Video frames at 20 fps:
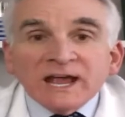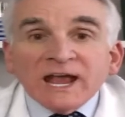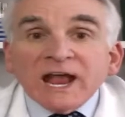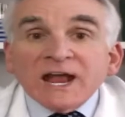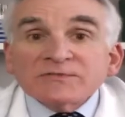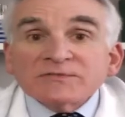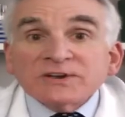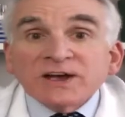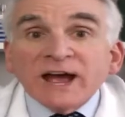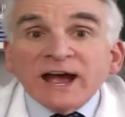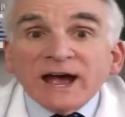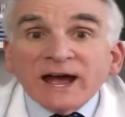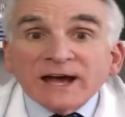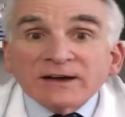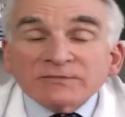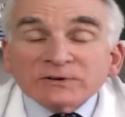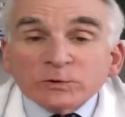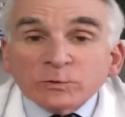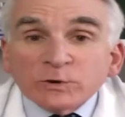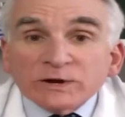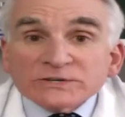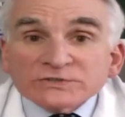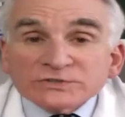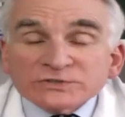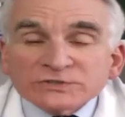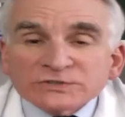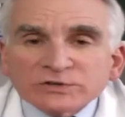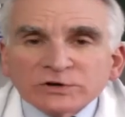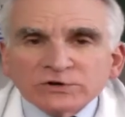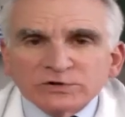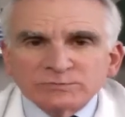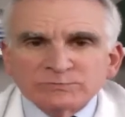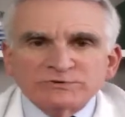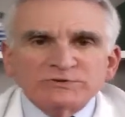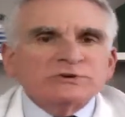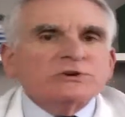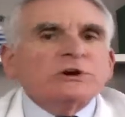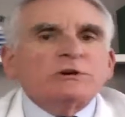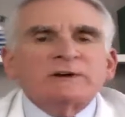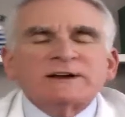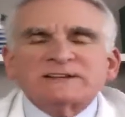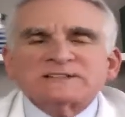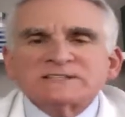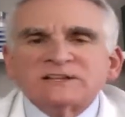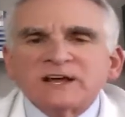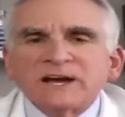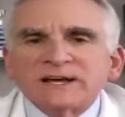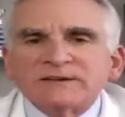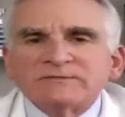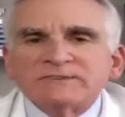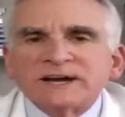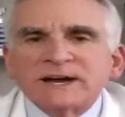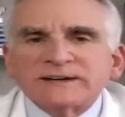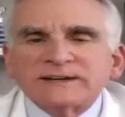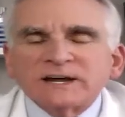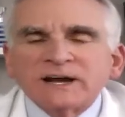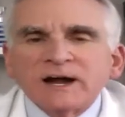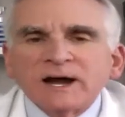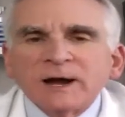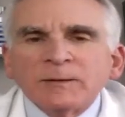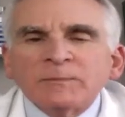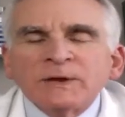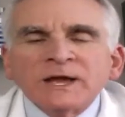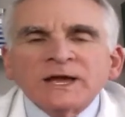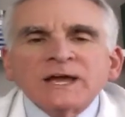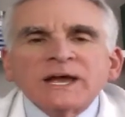If you have a question, go to BeautyRxLive.com